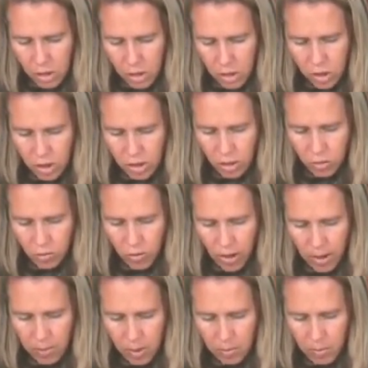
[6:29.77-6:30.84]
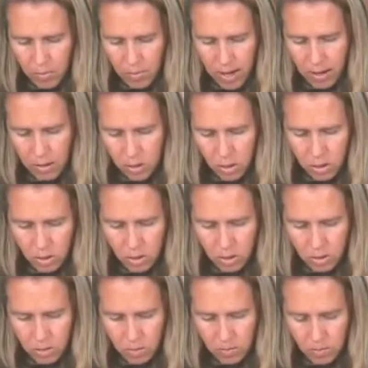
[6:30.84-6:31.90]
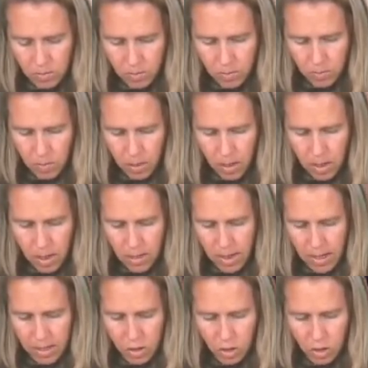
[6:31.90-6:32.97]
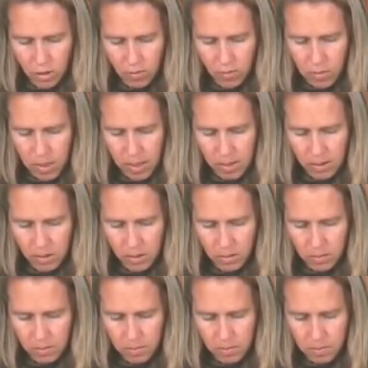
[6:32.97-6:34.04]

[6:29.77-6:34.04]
to just wrap them around that turn of the piece.